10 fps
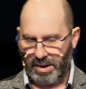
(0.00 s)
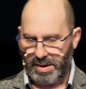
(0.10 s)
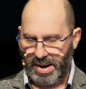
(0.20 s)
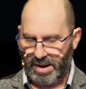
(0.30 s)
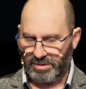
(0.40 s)

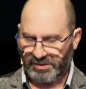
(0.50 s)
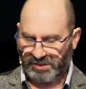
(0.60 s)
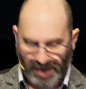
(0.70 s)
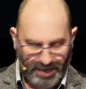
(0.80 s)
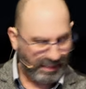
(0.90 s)
Now,
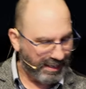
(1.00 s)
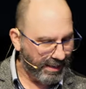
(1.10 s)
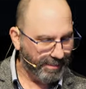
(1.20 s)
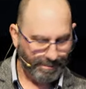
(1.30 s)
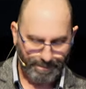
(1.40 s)

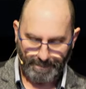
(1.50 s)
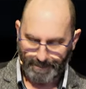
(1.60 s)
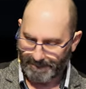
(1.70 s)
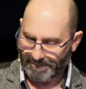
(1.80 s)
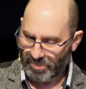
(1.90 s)
sadly,
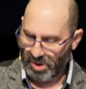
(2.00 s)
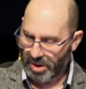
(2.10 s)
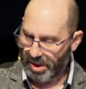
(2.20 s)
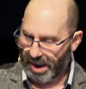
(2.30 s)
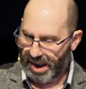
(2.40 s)

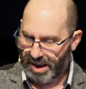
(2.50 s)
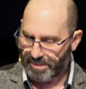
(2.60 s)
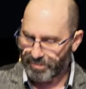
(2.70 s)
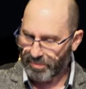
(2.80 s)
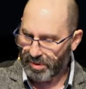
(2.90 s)

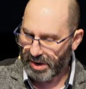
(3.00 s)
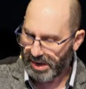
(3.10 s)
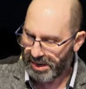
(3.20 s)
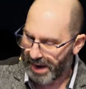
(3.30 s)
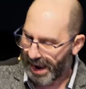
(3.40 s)

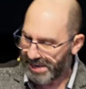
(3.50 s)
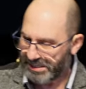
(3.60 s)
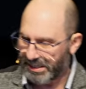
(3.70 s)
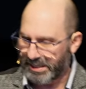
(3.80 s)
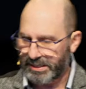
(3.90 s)
in
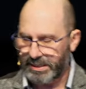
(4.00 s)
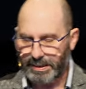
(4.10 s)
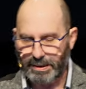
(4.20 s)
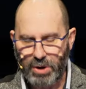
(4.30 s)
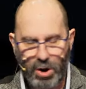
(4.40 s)

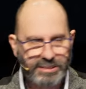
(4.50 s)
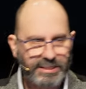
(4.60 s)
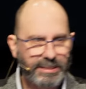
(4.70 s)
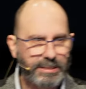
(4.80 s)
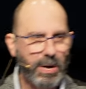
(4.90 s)

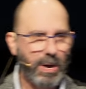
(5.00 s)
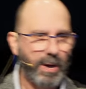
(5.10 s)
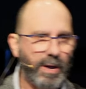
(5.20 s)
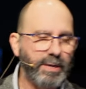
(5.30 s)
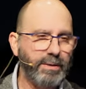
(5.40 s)

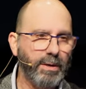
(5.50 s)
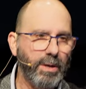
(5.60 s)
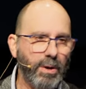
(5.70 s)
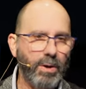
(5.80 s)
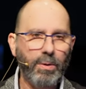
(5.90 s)
1899,
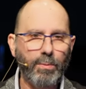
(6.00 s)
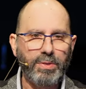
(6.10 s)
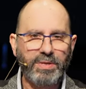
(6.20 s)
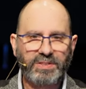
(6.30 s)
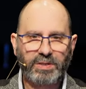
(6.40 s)

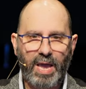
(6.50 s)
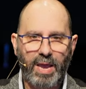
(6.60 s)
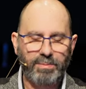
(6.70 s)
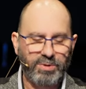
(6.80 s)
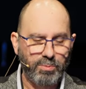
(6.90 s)
when this
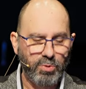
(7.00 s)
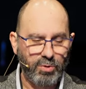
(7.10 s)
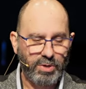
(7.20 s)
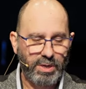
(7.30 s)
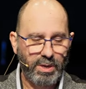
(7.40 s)
came to
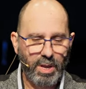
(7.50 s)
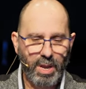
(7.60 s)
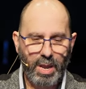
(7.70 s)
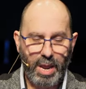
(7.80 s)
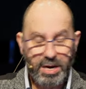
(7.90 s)
Moody,
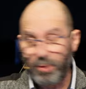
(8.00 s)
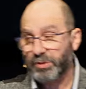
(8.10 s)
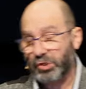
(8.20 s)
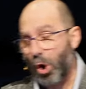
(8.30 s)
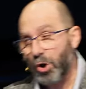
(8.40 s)
and he
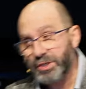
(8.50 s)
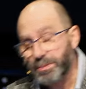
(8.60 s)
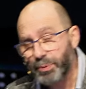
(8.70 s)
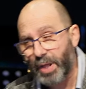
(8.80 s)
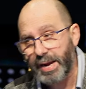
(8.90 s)
was
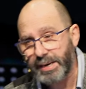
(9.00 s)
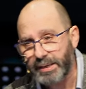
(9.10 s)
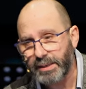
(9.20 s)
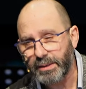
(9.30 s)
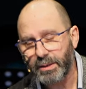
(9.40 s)
contemplating
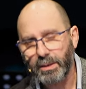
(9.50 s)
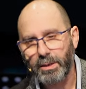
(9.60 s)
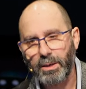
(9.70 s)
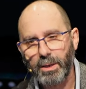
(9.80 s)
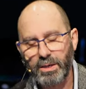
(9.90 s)
it,
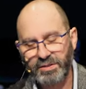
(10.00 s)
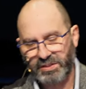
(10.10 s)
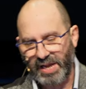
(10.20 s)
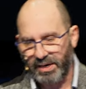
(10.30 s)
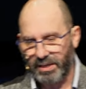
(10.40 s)

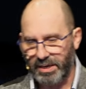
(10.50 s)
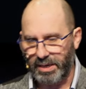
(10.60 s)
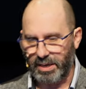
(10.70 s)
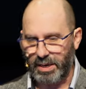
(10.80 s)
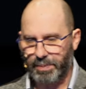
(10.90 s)
sadly,
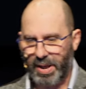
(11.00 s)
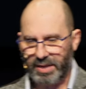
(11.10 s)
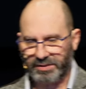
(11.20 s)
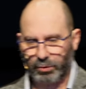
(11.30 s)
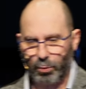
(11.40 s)
he
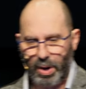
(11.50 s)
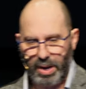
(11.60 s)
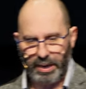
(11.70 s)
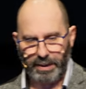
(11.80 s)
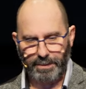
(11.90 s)
passed away.